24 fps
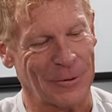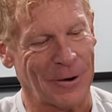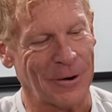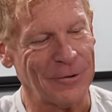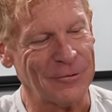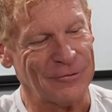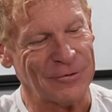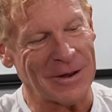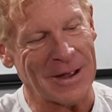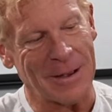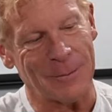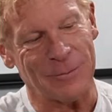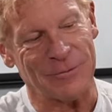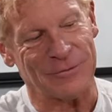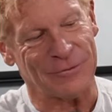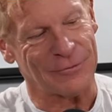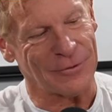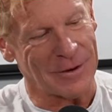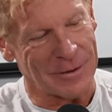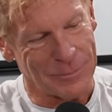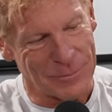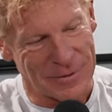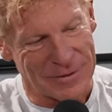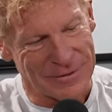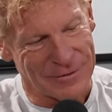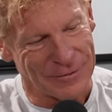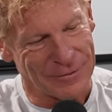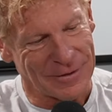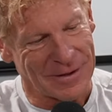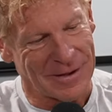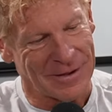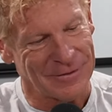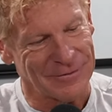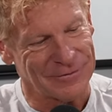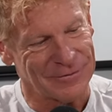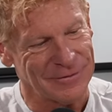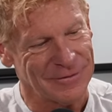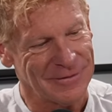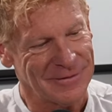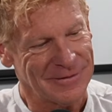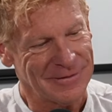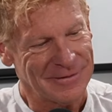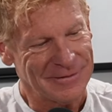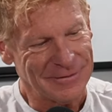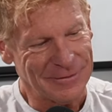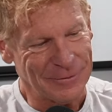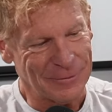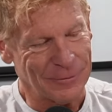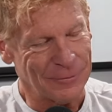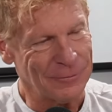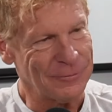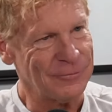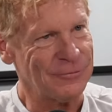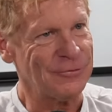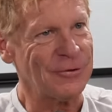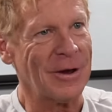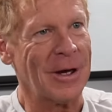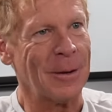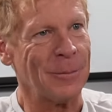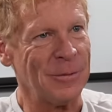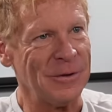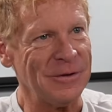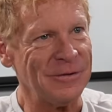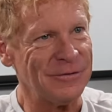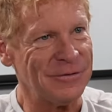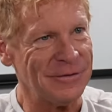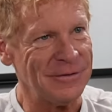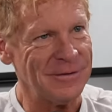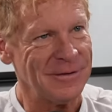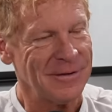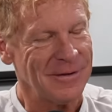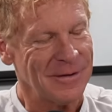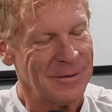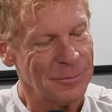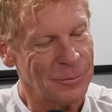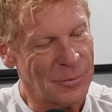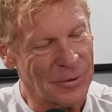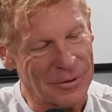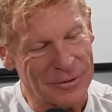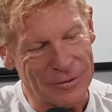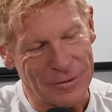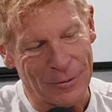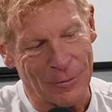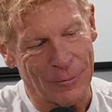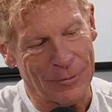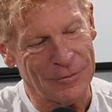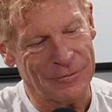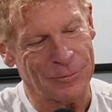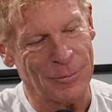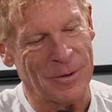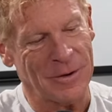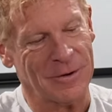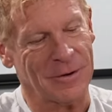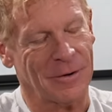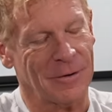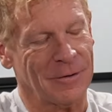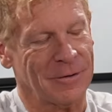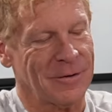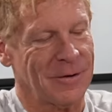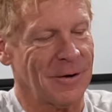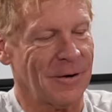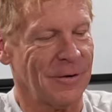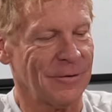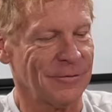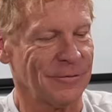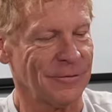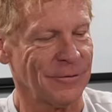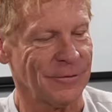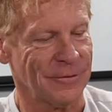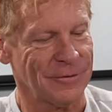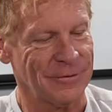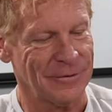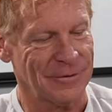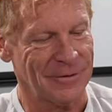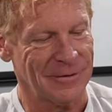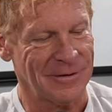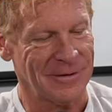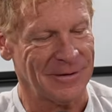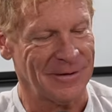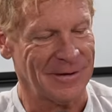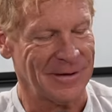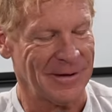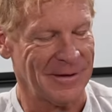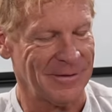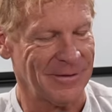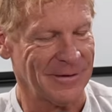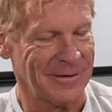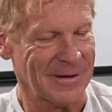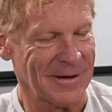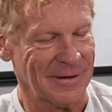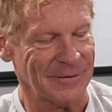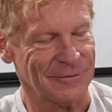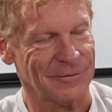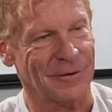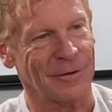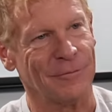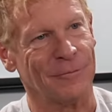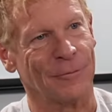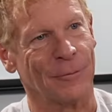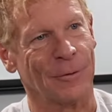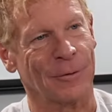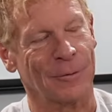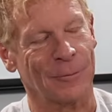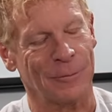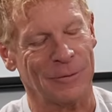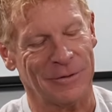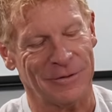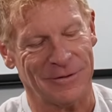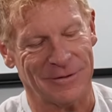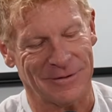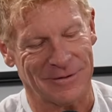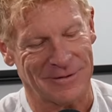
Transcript: Our job is trying to make you guys, you know, job easy, but you always make our cars look good and the guys love working with you.